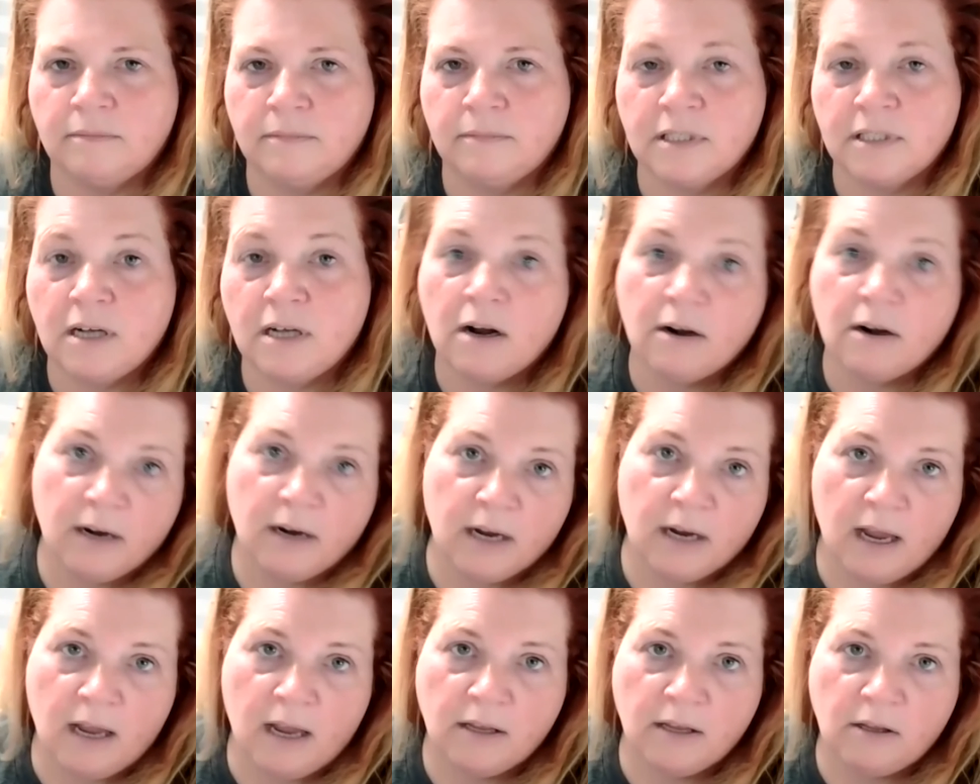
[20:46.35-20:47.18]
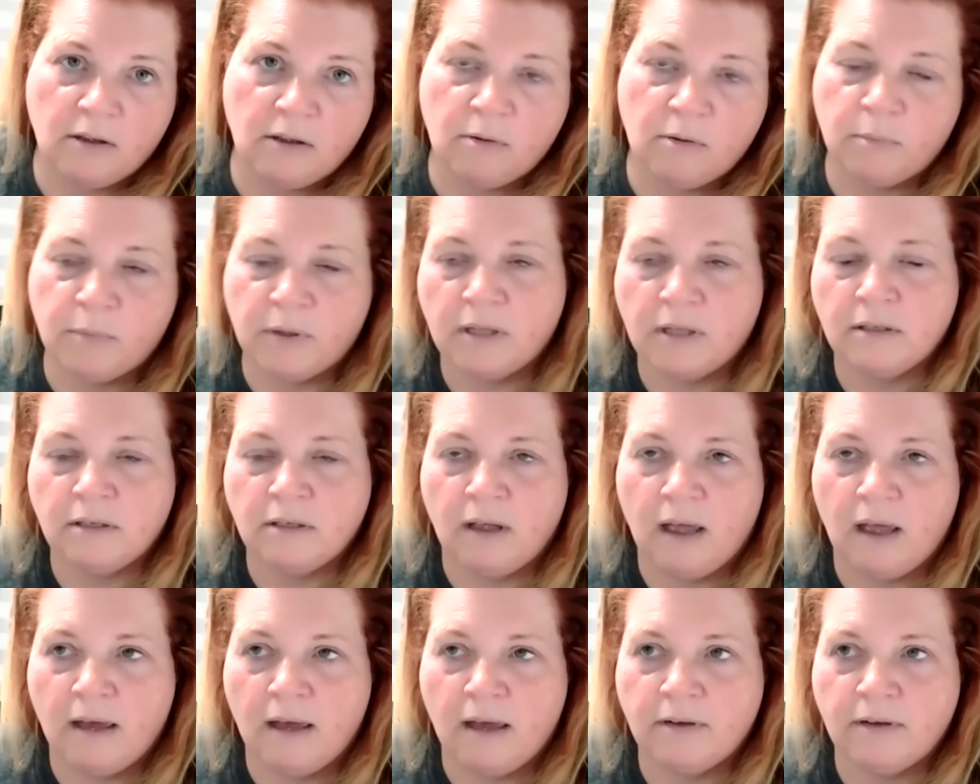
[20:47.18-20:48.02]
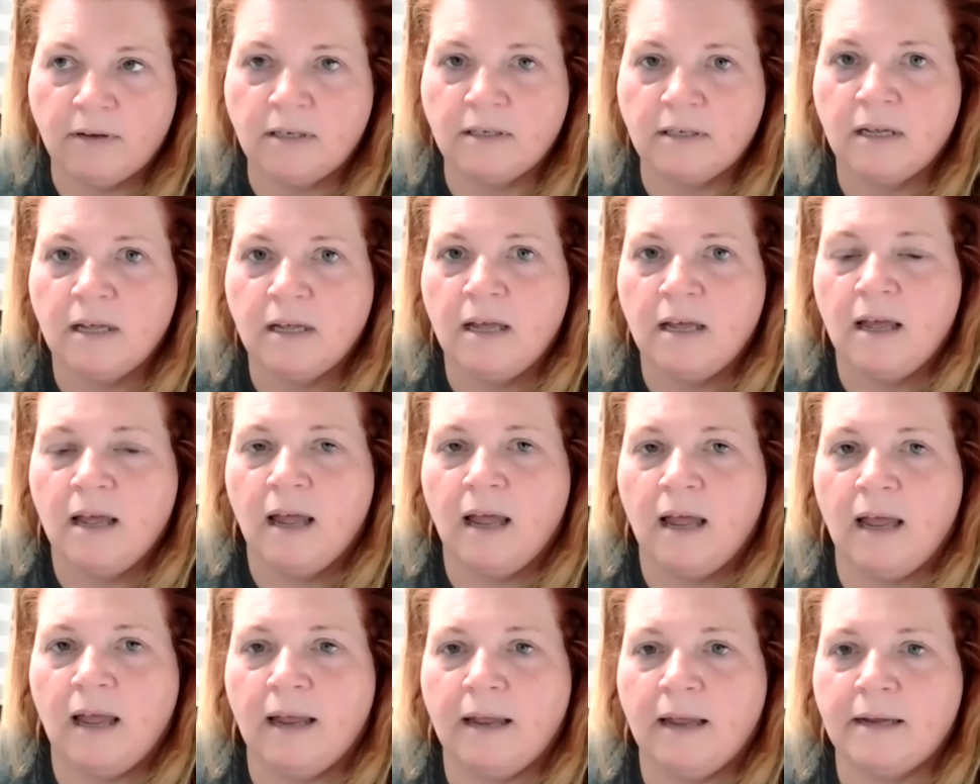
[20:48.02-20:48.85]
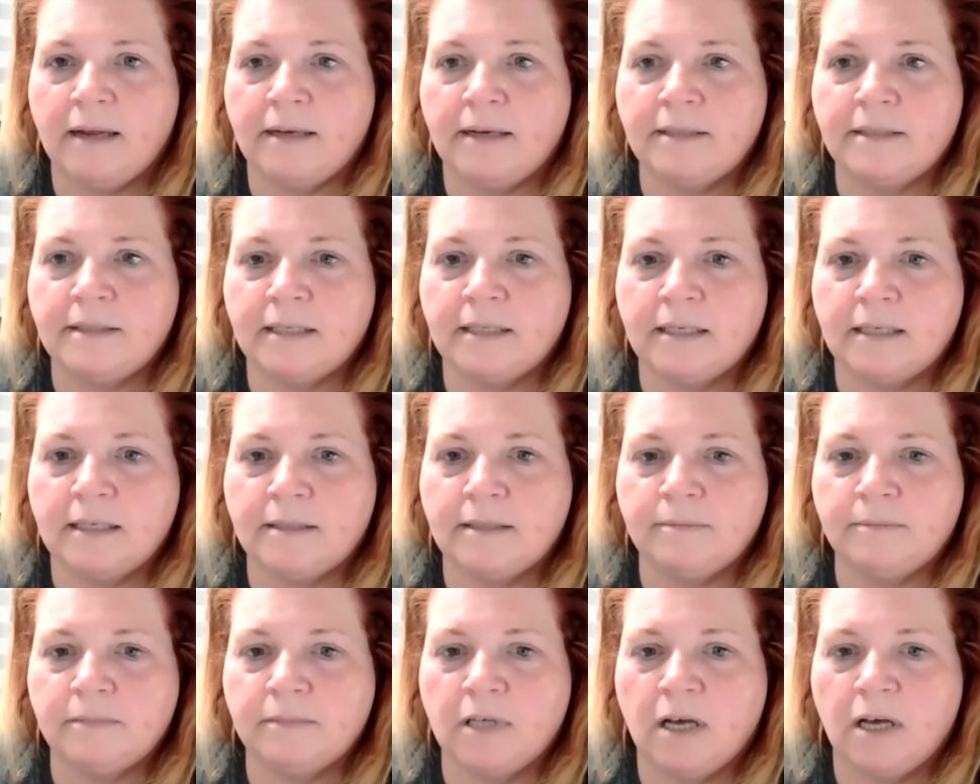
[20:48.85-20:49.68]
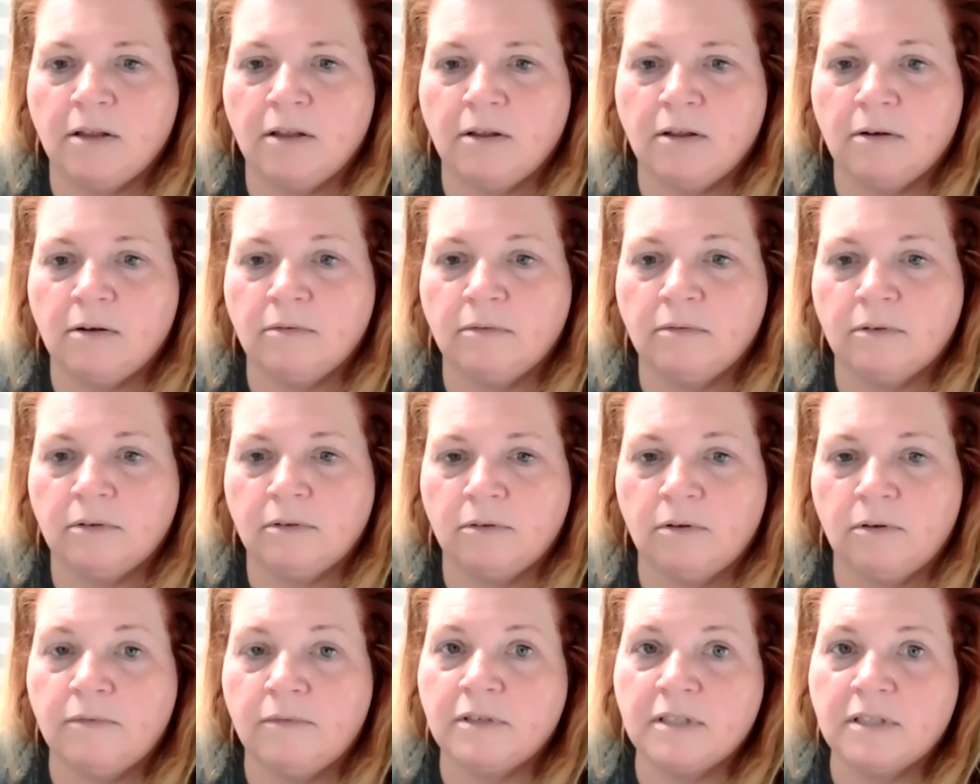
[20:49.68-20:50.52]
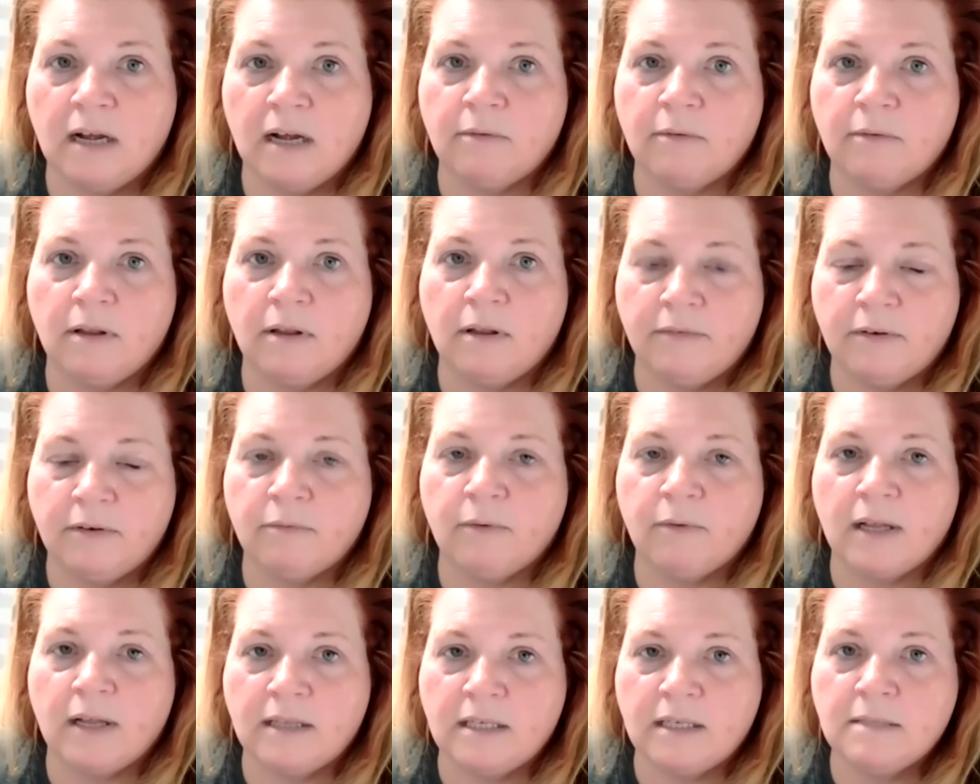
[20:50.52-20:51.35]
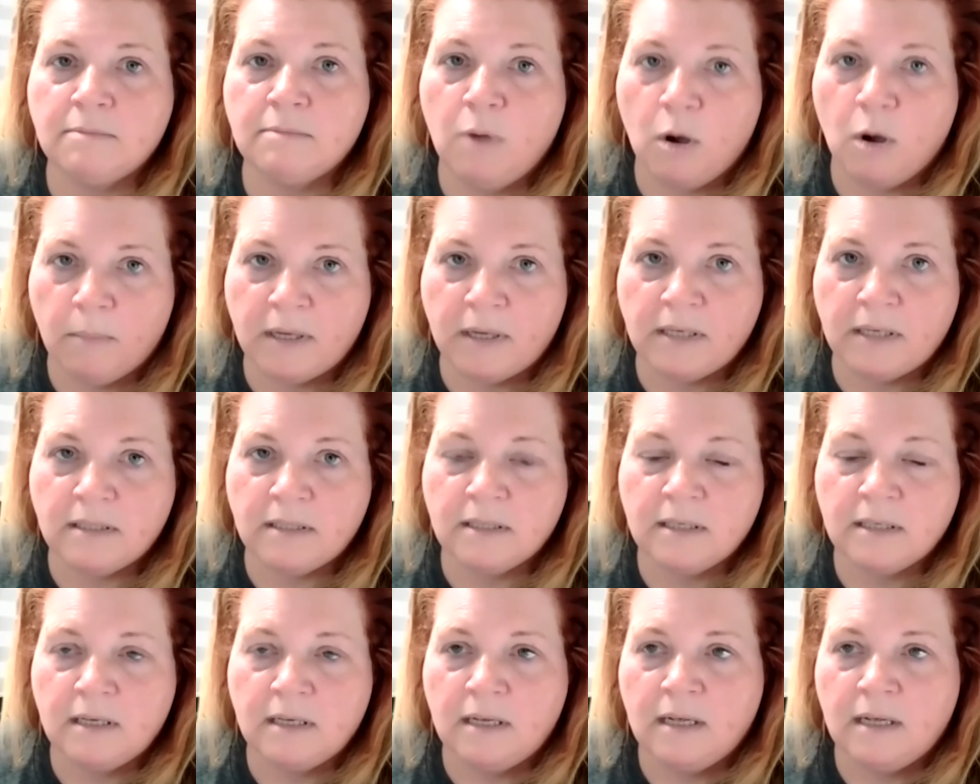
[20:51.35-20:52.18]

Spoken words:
Sorry, IU, but you haven't. And although Louisville's not relevant right this moment,